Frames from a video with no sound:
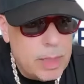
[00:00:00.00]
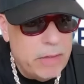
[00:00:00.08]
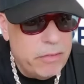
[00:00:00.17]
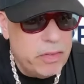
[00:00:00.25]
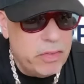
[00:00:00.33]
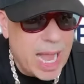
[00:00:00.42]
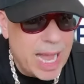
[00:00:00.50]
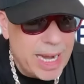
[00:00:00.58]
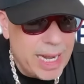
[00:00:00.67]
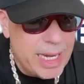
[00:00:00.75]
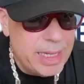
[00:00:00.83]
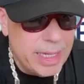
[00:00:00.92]
If you've got
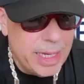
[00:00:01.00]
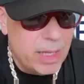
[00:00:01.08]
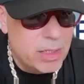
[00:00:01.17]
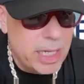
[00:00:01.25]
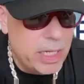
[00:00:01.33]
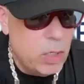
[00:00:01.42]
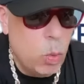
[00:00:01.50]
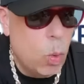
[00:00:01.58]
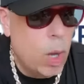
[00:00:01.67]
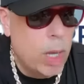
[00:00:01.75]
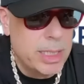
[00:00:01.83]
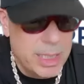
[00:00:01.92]
anything else that you
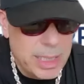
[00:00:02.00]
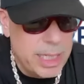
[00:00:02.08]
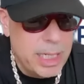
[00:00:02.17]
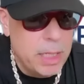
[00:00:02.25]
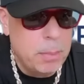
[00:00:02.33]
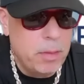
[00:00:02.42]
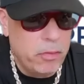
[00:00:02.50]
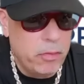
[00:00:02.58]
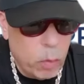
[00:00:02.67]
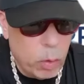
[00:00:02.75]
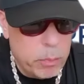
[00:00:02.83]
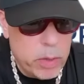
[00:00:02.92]
want to see
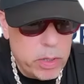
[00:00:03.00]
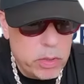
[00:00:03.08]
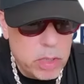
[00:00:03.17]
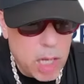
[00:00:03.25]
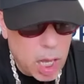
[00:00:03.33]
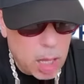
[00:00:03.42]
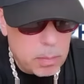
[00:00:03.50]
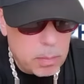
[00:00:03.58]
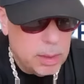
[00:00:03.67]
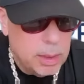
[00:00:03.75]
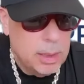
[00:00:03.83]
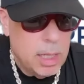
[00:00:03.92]
before the Breeders' Cup,
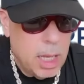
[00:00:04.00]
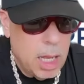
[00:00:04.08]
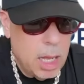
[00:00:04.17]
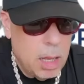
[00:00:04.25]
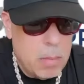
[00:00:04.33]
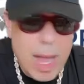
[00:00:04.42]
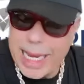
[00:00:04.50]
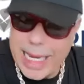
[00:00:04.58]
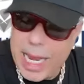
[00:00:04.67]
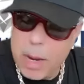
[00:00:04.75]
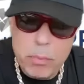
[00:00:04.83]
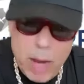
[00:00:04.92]
I
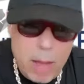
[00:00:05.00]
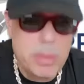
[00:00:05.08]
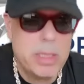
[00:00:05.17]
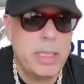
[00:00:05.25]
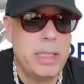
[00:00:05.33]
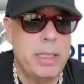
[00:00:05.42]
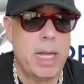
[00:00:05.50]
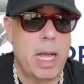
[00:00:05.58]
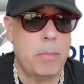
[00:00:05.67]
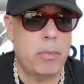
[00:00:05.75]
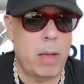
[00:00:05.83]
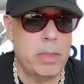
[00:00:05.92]
can't promise it. I
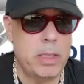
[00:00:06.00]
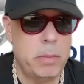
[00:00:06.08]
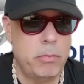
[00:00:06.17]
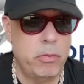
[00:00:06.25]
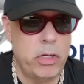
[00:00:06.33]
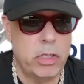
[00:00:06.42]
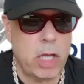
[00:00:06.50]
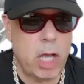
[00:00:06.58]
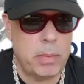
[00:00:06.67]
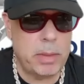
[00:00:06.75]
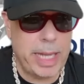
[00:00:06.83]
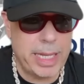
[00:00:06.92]
promised the Breeders'
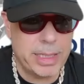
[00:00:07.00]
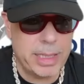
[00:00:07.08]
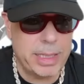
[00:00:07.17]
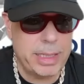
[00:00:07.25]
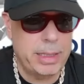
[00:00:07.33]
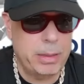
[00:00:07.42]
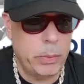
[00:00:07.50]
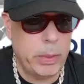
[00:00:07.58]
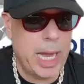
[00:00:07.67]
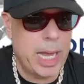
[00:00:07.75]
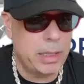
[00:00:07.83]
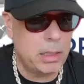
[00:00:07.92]
Cup Classic. We
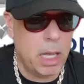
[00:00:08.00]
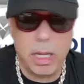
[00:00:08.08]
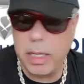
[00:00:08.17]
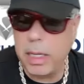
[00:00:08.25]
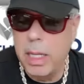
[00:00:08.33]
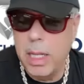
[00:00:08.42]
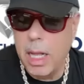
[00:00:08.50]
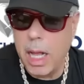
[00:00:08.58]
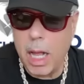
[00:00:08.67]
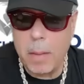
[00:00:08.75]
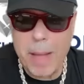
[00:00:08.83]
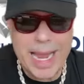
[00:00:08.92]
got it done.
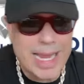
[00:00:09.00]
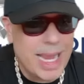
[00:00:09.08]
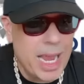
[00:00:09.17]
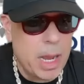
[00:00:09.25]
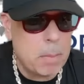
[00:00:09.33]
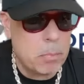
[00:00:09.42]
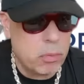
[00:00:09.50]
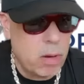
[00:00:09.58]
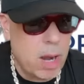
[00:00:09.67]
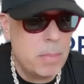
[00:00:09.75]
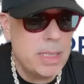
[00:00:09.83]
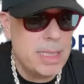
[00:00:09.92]
I can't
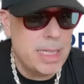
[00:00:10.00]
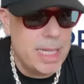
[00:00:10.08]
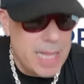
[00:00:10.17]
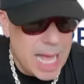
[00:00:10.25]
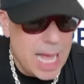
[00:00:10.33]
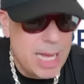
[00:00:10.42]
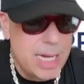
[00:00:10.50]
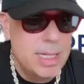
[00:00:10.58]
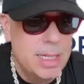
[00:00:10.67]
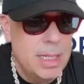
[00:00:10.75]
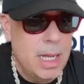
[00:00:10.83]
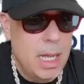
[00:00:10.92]
promise that,
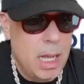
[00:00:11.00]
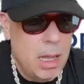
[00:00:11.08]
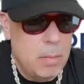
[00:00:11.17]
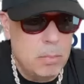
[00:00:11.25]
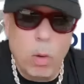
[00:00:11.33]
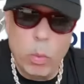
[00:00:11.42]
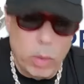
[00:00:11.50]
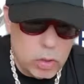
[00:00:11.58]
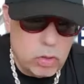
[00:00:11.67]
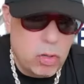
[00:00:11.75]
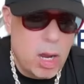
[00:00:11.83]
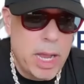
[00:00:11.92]
but we'll
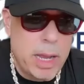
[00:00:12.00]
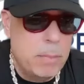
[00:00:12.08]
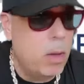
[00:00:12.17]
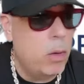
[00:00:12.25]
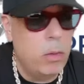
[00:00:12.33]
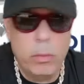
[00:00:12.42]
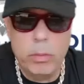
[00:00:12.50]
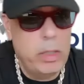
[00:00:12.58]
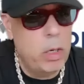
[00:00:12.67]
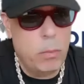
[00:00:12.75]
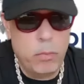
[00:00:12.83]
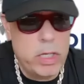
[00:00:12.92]
try. But, you
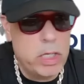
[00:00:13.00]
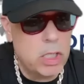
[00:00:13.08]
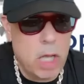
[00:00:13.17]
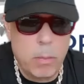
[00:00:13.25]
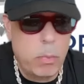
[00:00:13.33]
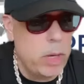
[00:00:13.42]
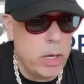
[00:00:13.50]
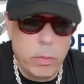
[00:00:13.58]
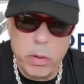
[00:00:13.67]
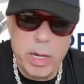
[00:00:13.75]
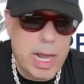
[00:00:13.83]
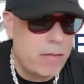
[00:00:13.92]
know, Breeders' Cup week,
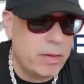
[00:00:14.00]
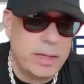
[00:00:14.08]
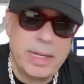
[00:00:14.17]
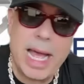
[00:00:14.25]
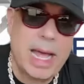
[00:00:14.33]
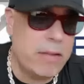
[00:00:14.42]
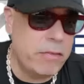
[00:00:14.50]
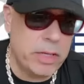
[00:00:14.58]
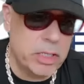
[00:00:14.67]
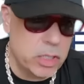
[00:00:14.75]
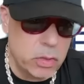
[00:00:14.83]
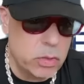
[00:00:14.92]
we're going to have a lot of
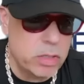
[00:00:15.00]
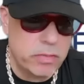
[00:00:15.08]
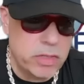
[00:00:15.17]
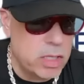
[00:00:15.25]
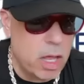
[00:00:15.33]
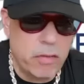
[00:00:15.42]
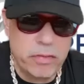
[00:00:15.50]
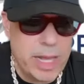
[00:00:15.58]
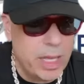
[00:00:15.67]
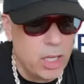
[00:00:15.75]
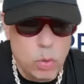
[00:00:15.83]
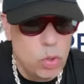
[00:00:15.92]
exclusive stuff
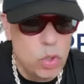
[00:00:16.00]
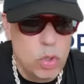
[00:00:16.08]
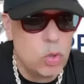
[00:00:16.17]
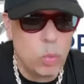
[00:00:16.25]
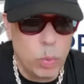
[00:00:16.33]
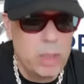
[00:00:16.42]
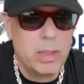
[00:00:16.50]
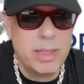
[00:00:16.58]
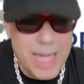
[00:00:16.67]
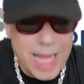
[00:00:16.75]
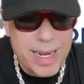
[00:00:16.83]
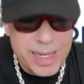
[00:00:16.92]
that you just will
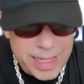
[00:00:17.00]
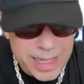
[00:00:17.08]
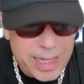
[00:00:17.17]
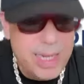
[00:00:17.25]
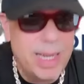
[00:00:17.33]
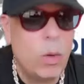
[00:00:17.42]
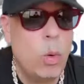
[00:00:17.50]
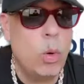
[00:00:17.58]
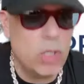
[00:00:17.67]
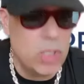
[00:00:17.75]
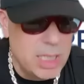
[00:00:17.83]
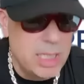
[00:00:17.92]
not hear
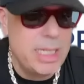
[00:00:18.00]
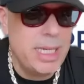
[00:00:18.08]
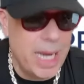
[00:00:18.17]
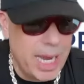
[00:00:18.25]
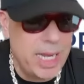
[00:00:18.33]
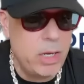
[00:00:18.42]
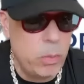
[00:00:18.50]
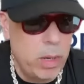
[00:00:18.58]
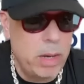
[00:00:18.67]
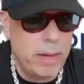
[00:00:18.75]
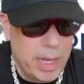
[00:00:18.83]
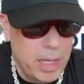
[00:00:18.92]
or see
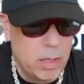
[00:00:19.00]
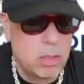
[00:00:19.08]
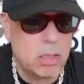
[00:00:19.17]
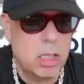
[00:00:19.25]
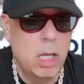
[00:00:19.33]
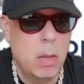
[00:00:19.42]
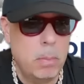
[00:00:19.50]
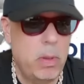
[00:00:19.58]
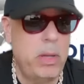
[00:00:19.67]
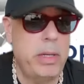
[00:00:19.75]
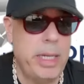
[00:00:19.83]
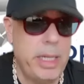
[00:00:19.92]
anywhere else
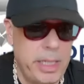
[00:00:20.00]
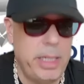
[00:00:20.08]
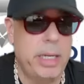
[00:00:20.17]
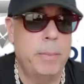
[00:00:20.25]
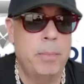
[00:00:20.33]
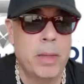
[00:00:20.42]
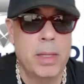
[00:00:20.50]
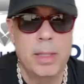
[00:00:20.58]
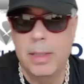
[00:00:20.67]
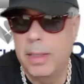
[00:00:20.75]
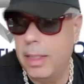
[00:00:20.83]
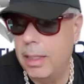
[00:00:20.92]
but here
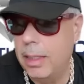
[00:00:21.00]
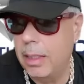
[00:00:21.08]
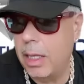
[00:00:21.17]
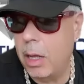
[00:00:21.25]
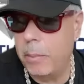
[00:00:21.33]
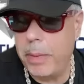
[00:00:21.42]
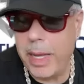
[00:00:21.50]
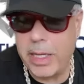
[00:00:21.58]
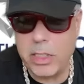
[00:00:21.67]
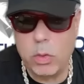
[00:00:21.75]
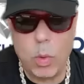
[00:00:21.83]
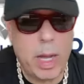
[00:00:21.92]
on
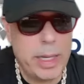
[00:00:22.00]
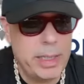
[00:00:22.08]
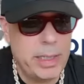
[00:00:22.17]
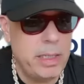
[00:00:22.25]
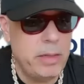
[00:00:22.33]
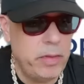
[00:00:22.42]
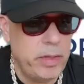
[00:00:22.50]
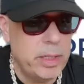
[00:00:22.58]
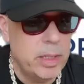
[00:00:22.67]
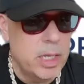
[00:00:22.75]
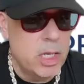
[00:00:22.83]
Pass the Wire TV.